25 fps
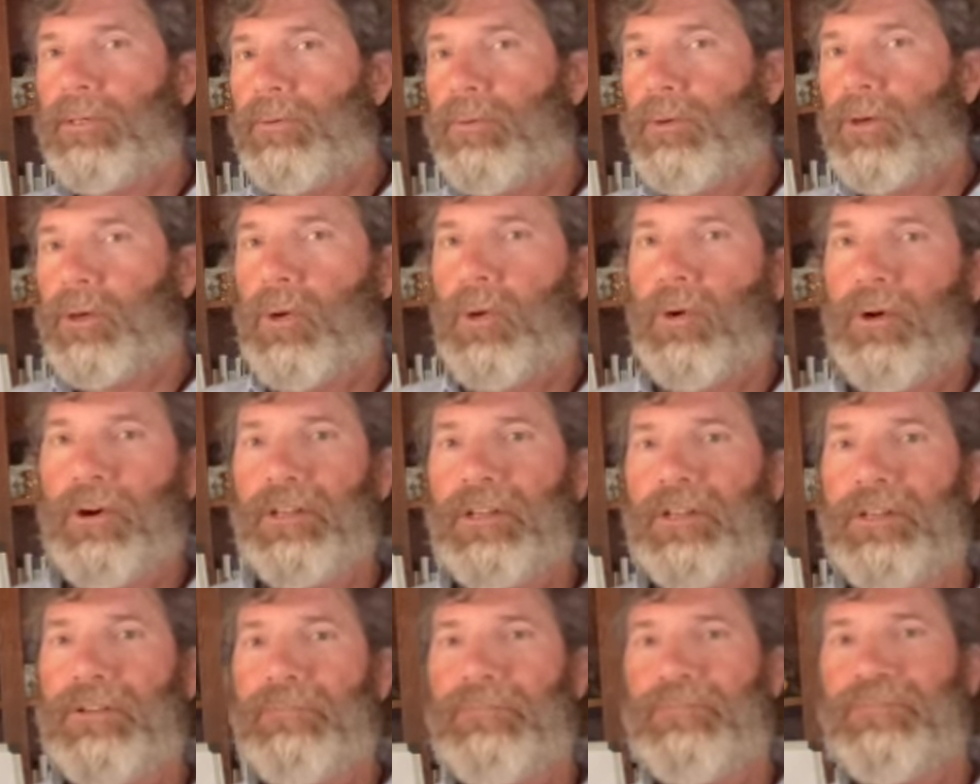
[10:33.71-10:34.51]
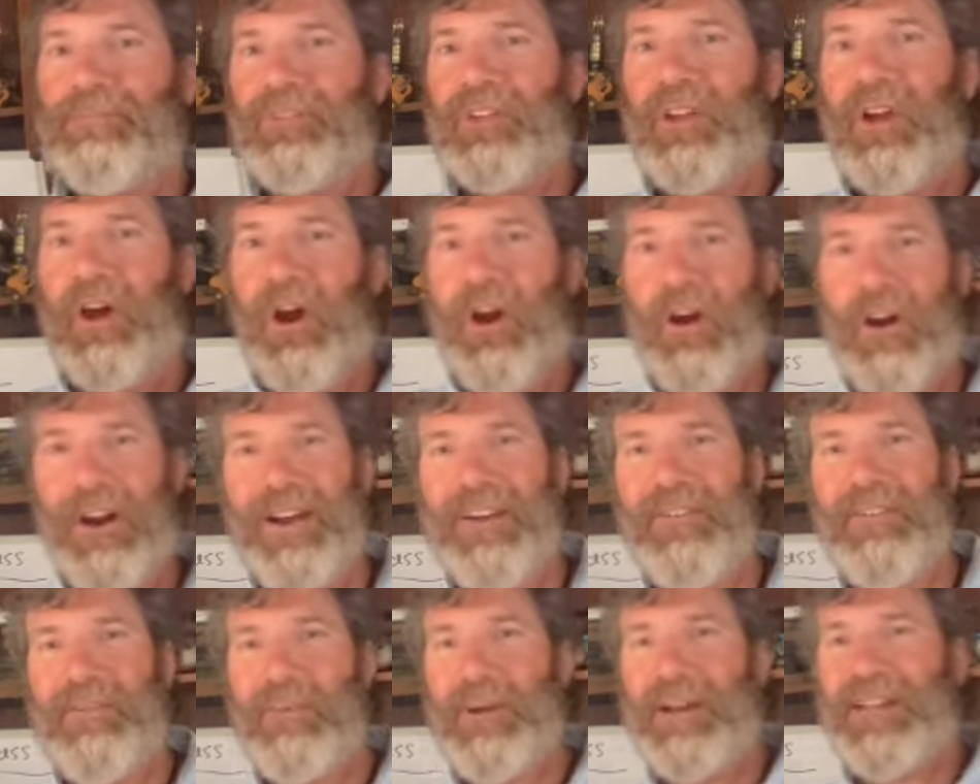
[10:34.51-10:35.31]
recorded. All right,
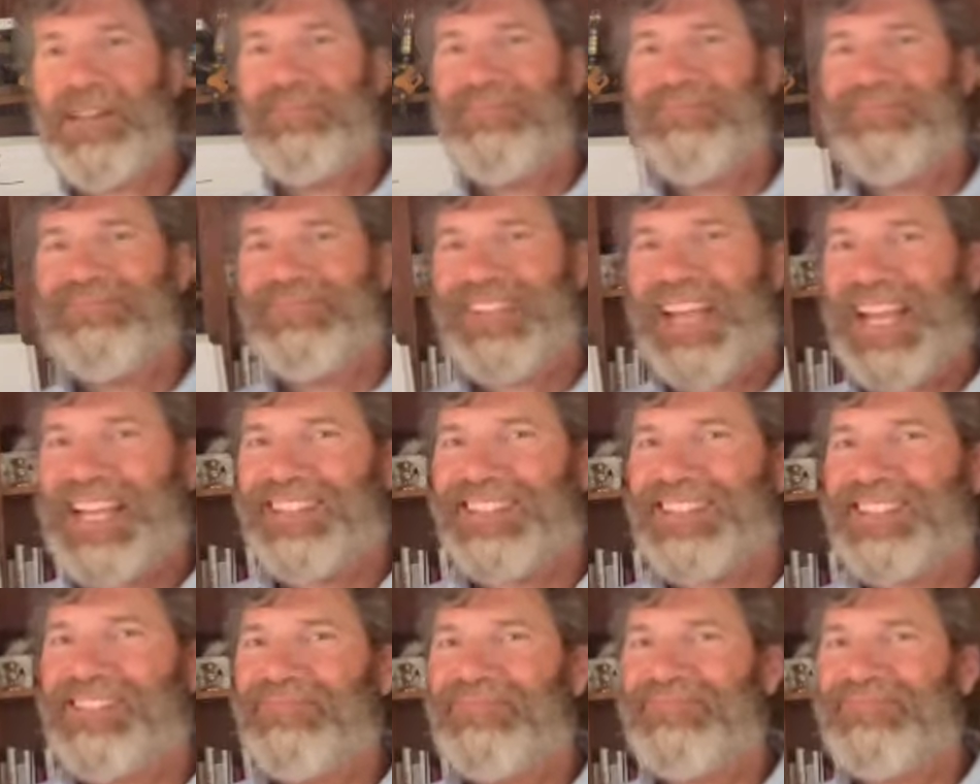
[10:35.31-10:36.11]
everybody. Thanks.